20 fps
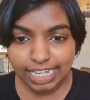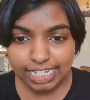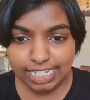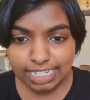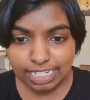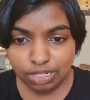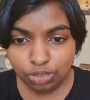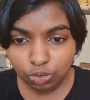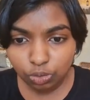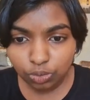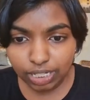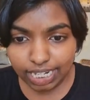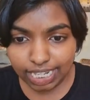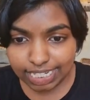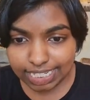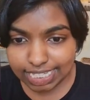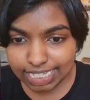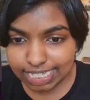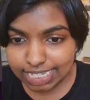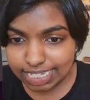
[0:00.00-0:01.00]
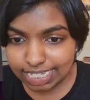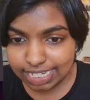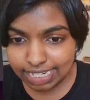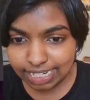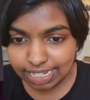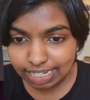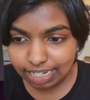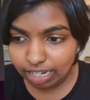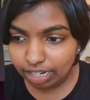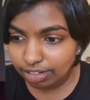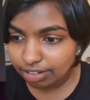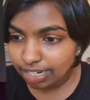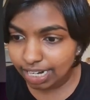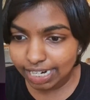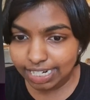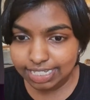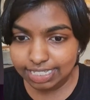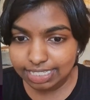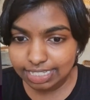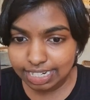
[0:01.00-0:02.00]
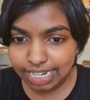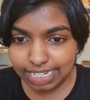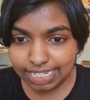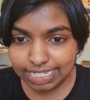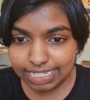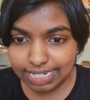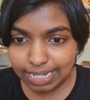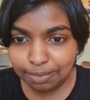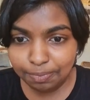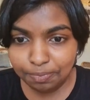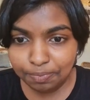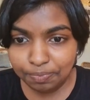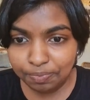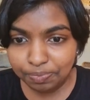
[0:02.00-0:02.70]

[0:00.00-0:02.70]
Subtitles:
So let's write the next step,